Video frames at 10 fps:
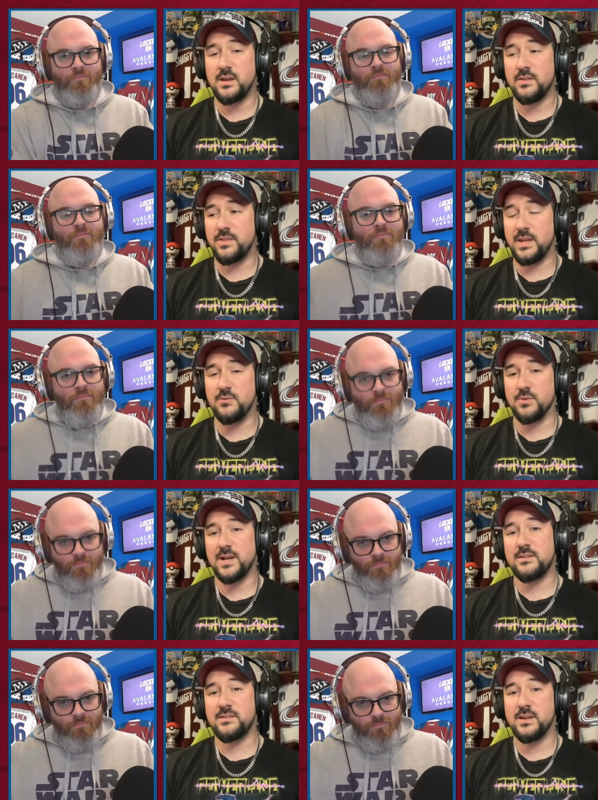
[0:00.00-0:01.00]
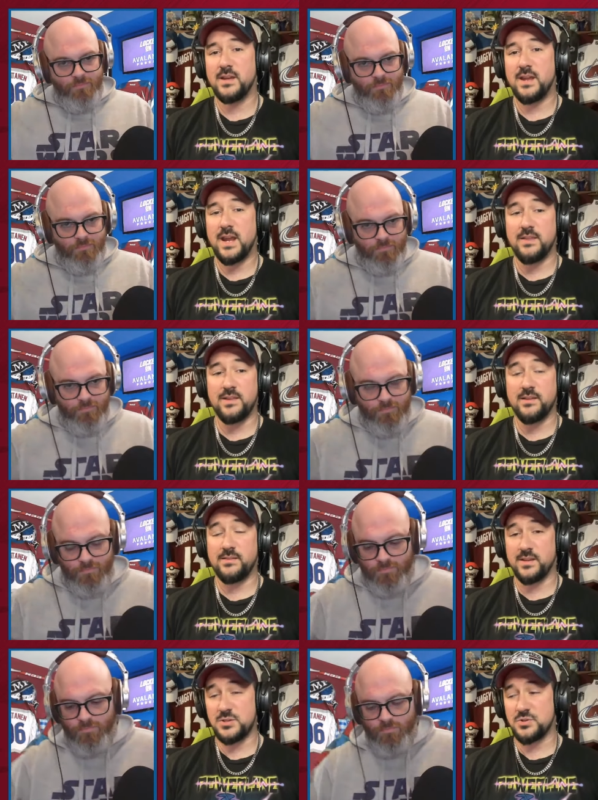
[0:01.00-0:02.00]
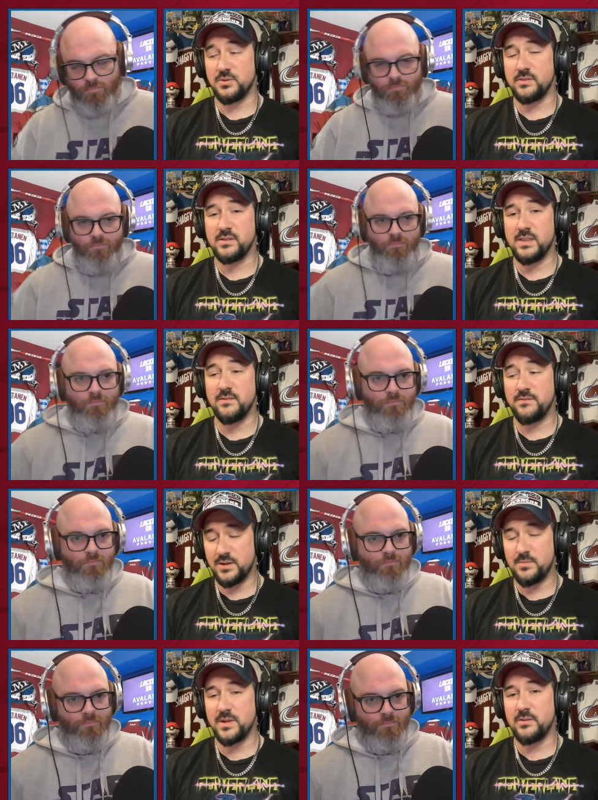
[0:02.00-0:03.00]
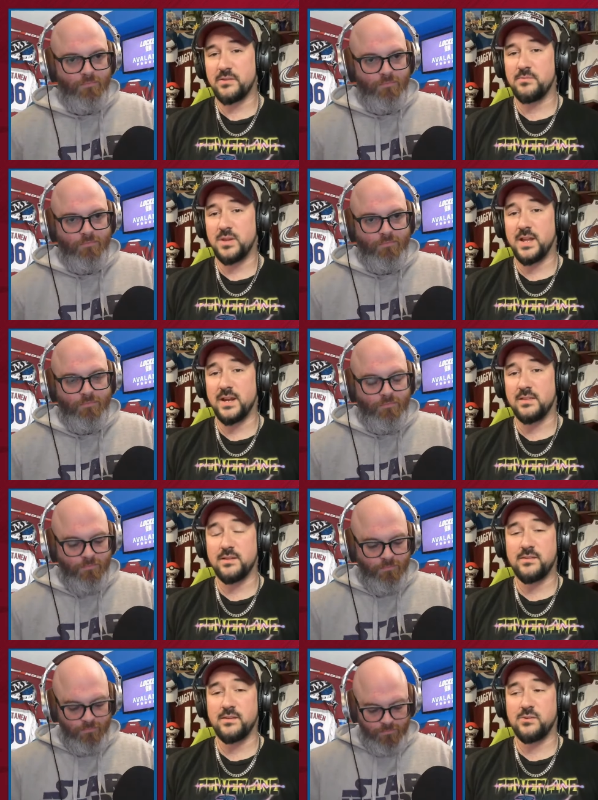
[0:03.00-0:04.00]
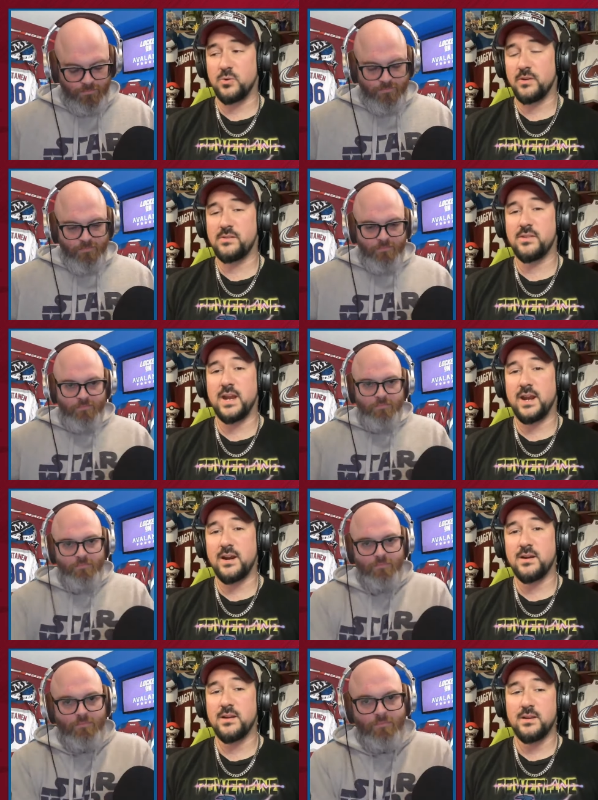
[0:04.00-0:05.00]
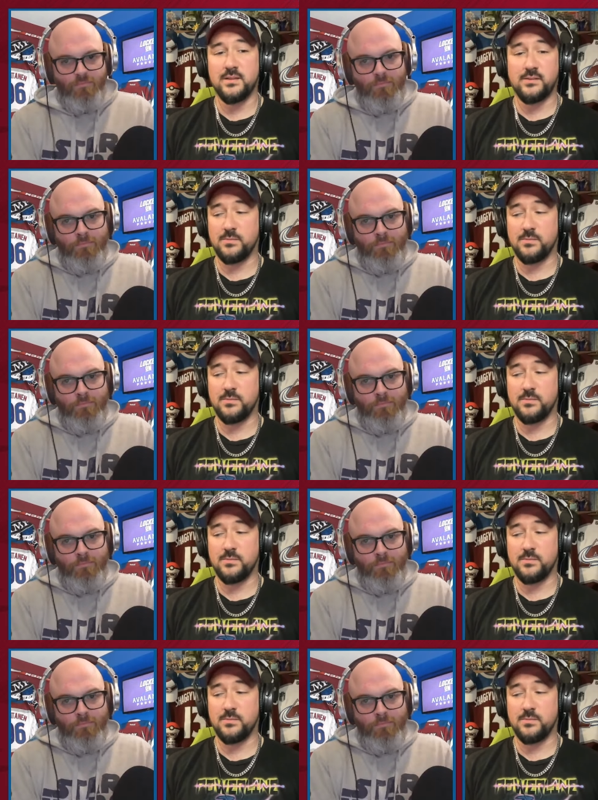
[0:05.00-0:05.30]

Speaker 1: the grit, and the essentials and the fundamentals of play. This is tortoise in the hare. This